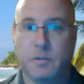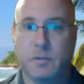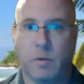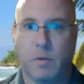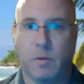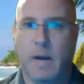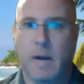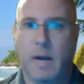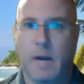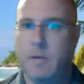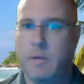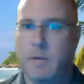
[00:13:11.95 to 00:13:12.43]
or
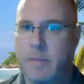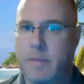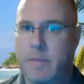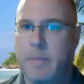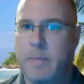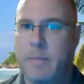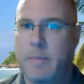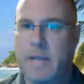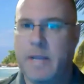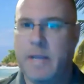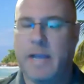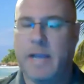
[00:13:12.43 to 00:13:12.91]
I want to be a
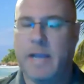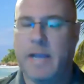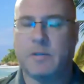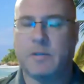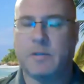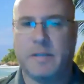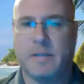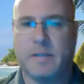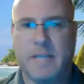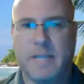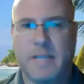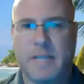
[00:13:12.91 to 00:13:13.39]
pediatric
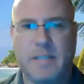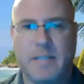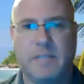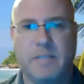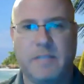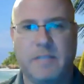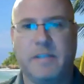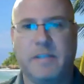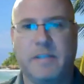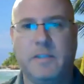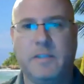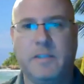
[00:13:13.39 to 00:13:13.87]

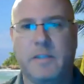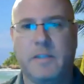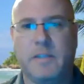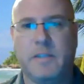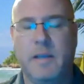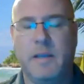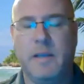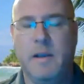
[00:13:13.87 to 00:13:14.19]
intensivist.